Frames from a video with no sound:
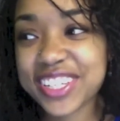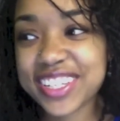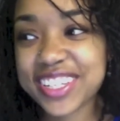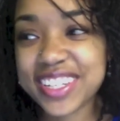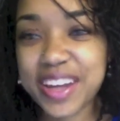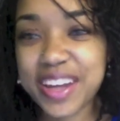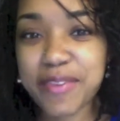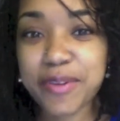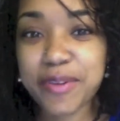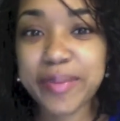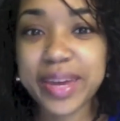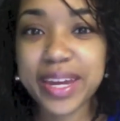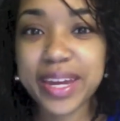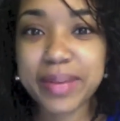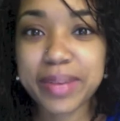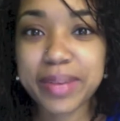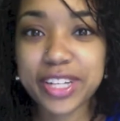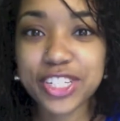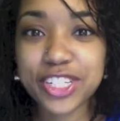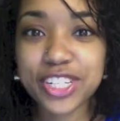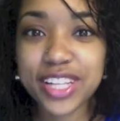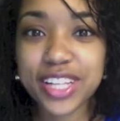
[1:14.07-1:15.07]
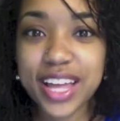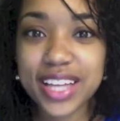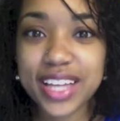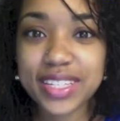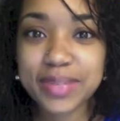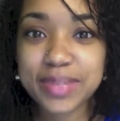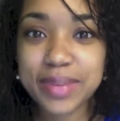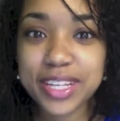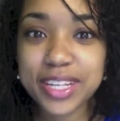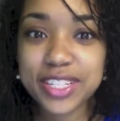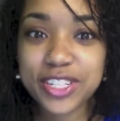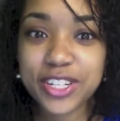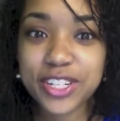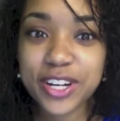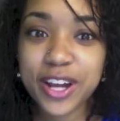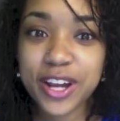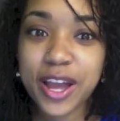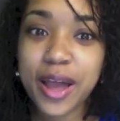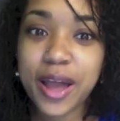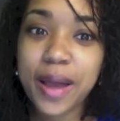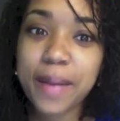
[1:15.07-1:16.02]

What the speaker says: never made a budget last semester,